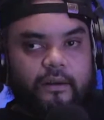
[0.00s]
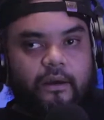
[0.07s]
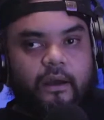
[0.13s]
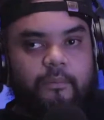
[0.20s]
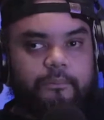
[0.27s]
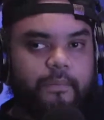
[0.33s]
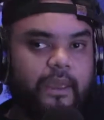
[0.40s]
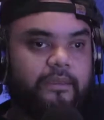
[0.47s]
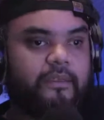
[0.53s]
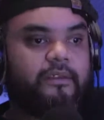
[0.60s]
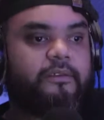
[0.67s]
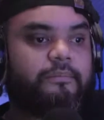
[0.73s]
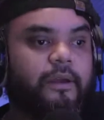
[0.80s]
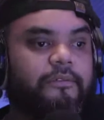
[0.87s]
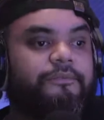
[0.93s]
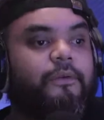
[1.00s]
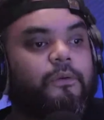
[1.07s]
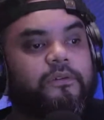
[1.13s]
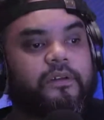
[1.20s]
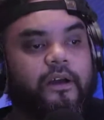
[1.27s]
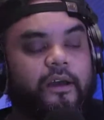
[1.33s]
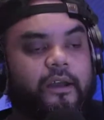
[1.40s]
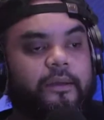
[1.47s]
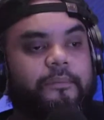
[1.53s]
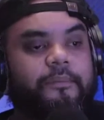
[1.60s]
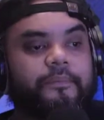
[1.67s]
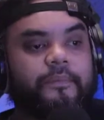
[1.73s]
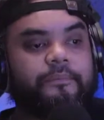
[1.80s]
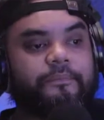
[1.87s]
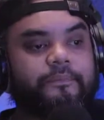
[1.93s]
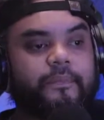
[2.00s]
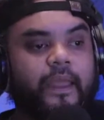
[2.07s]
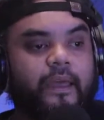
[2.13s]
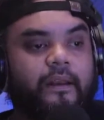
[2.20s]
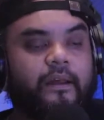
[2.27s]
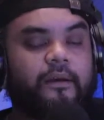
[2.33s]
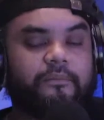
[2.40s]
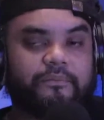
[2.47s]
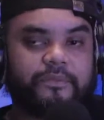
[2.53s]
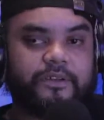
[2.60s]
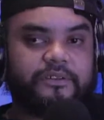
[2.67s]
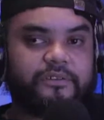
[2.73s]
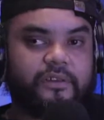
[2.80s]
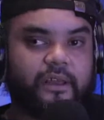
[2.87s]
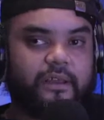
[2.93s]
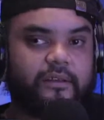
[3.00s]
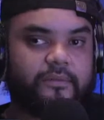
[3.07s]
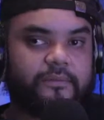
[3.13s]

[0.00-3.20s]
make this my full time and just like